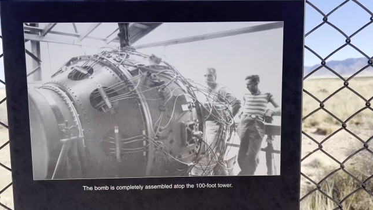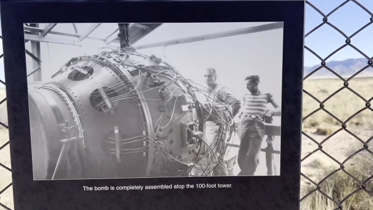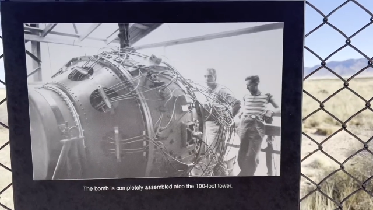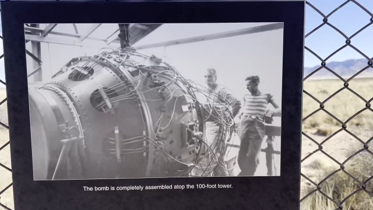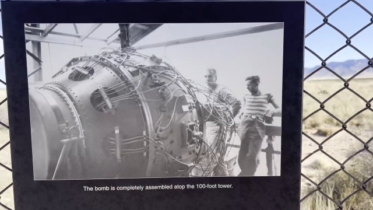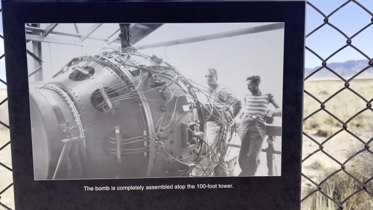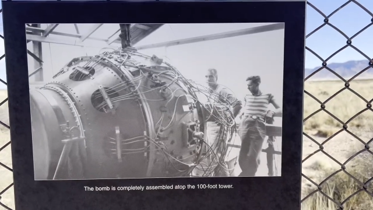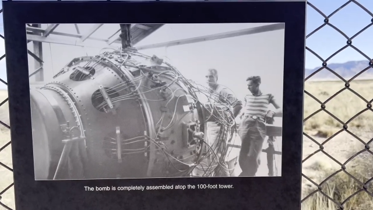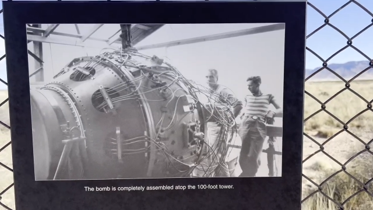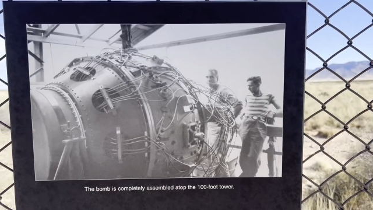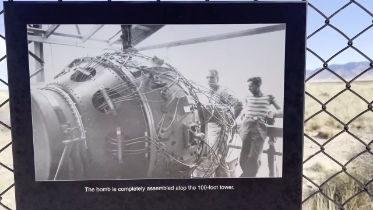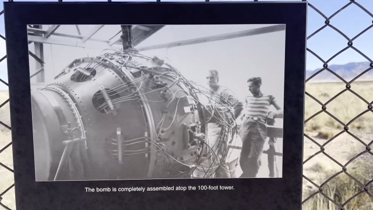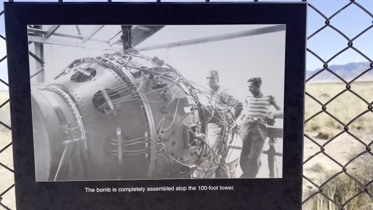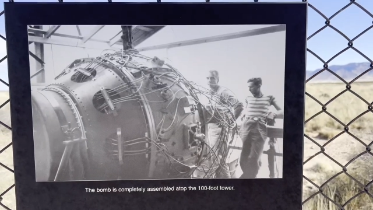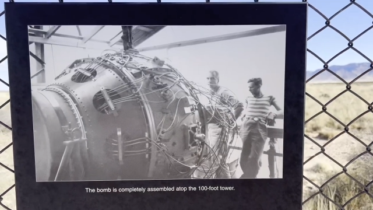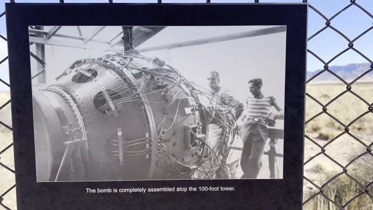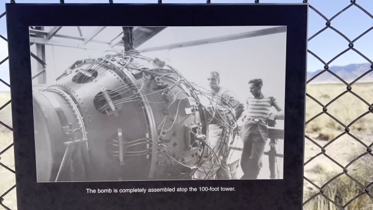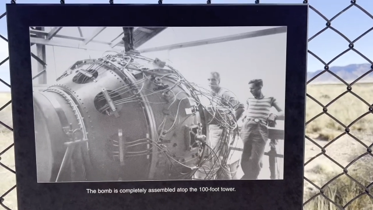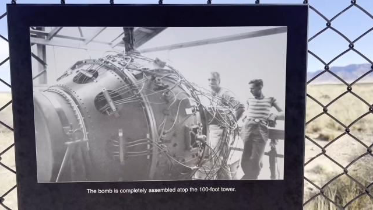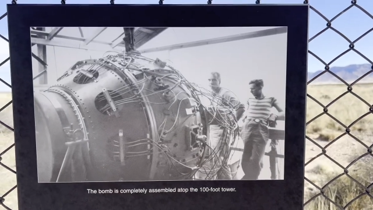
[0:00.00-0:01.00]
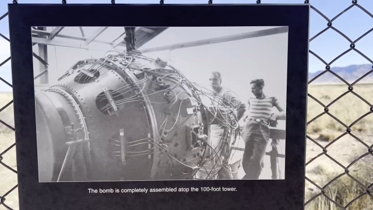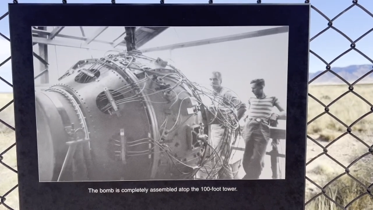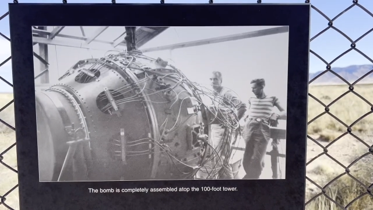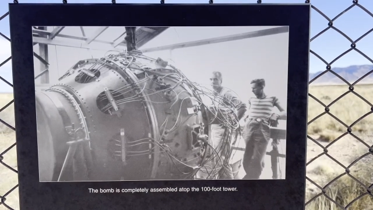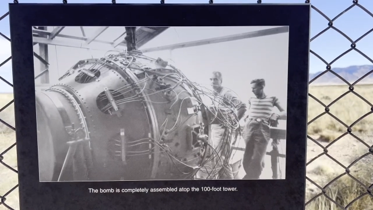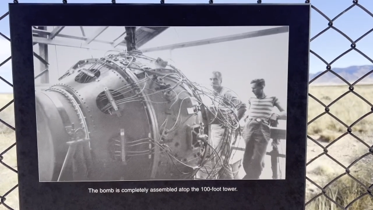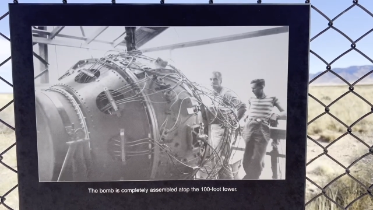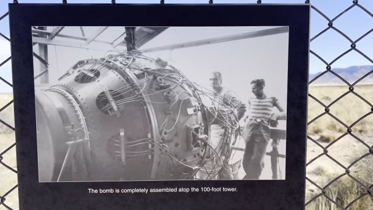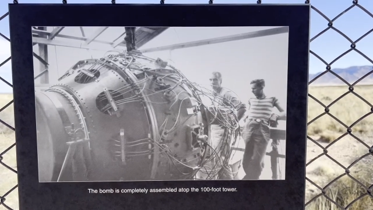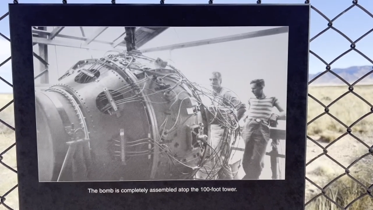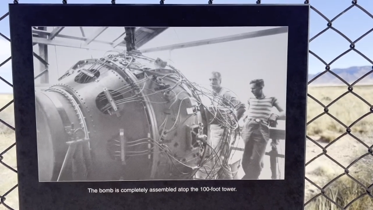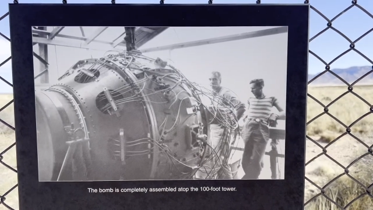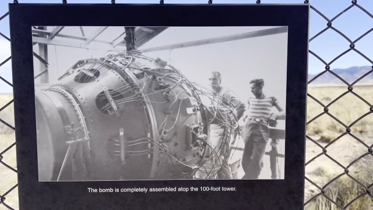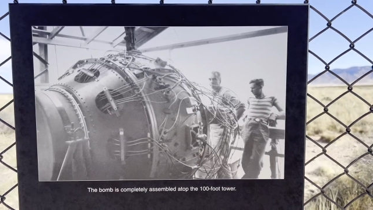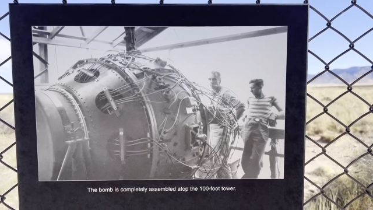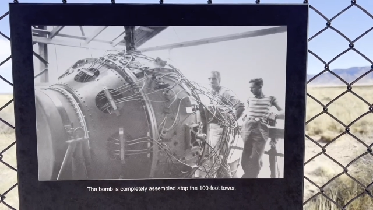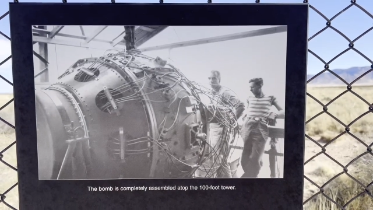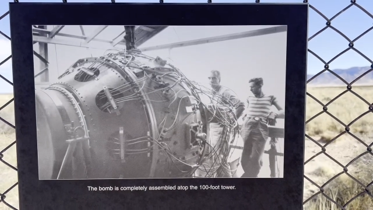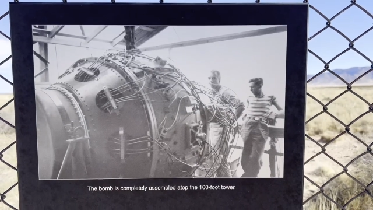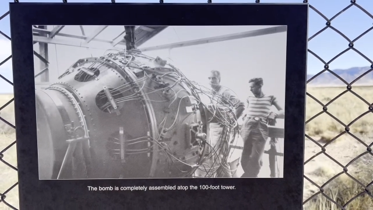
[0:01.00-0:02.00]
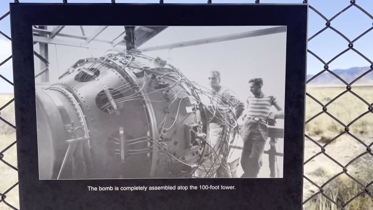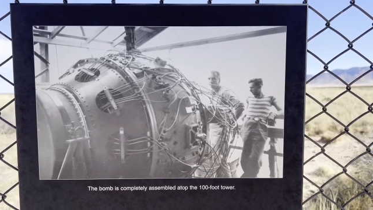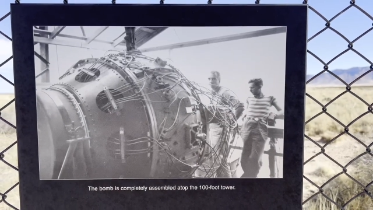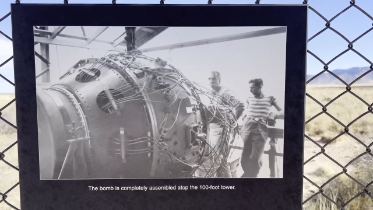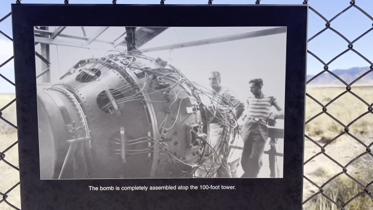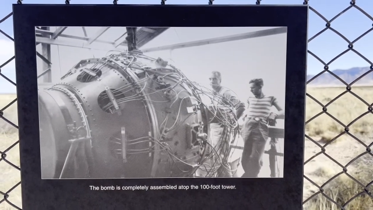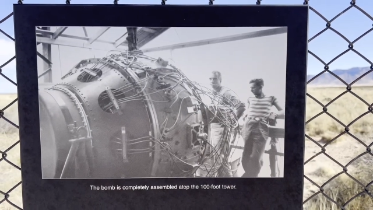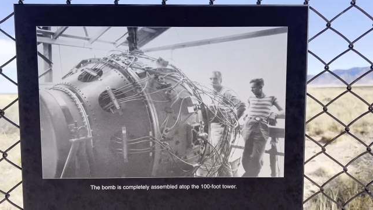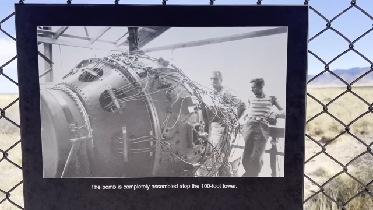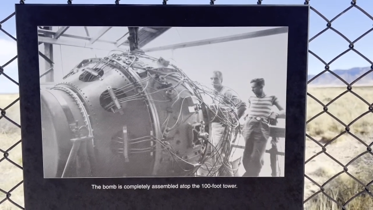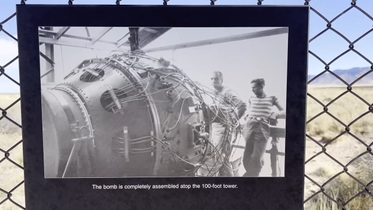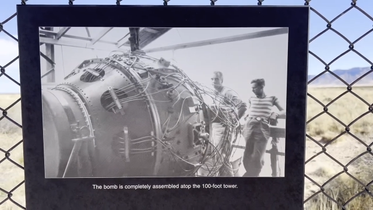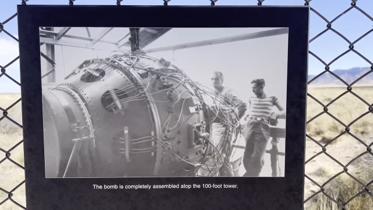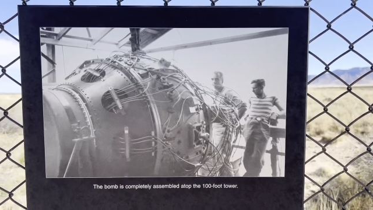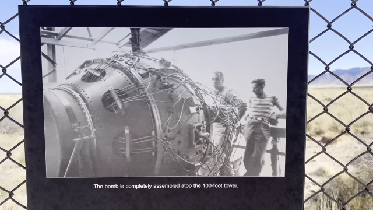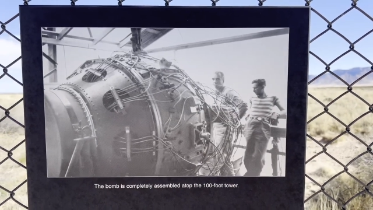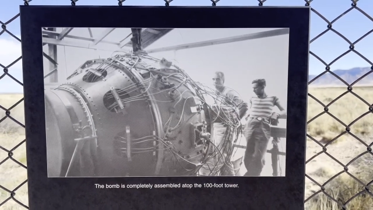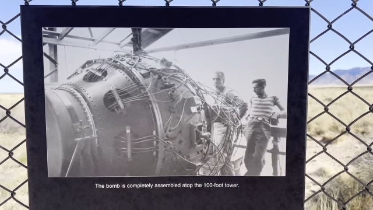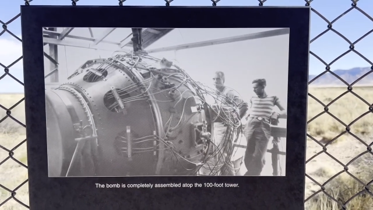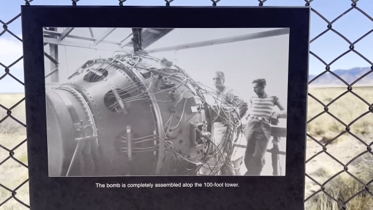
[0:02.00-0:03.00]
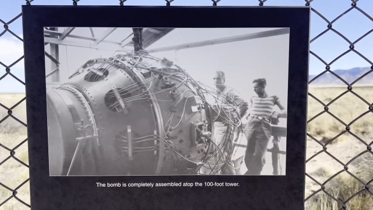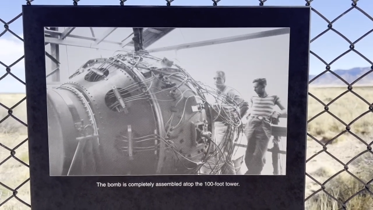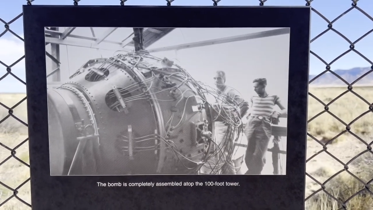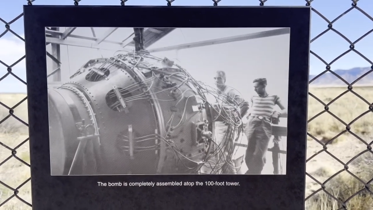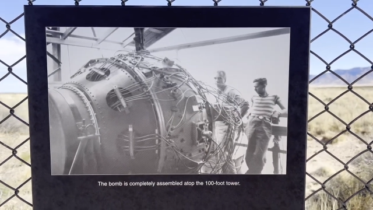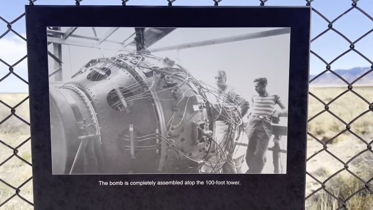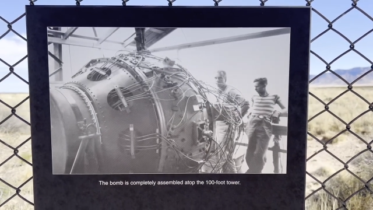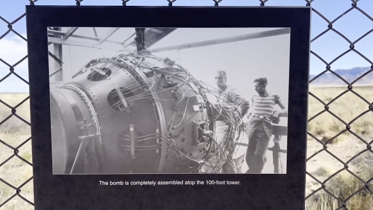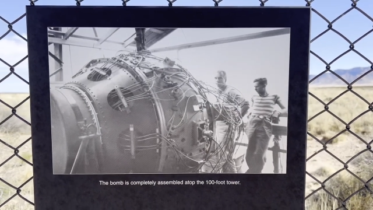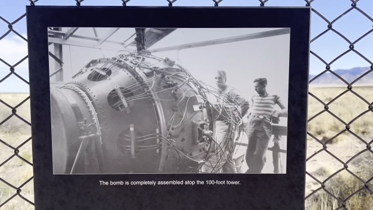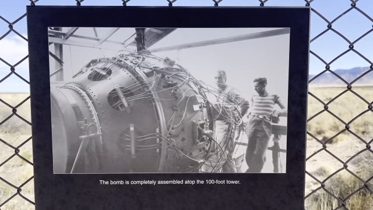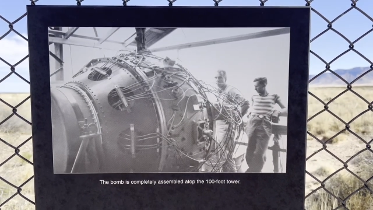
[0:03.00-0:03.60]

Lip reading: Nobody's mouth can be seen.